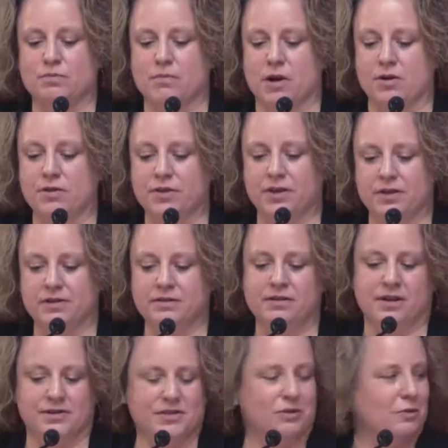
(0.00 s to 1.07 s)
Martha,
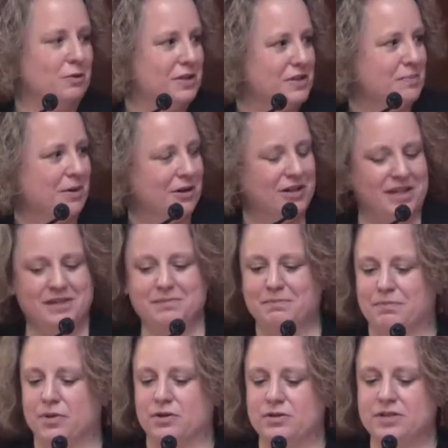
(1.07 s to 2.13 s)
also known as Marty
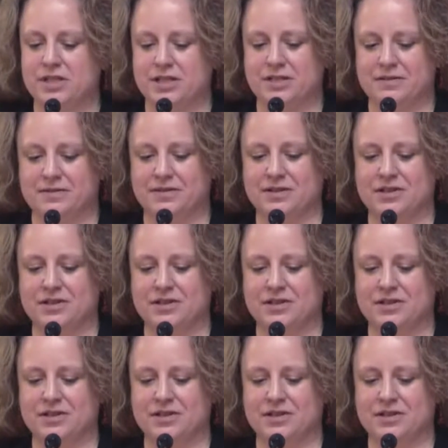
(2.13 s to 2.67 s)
Burt.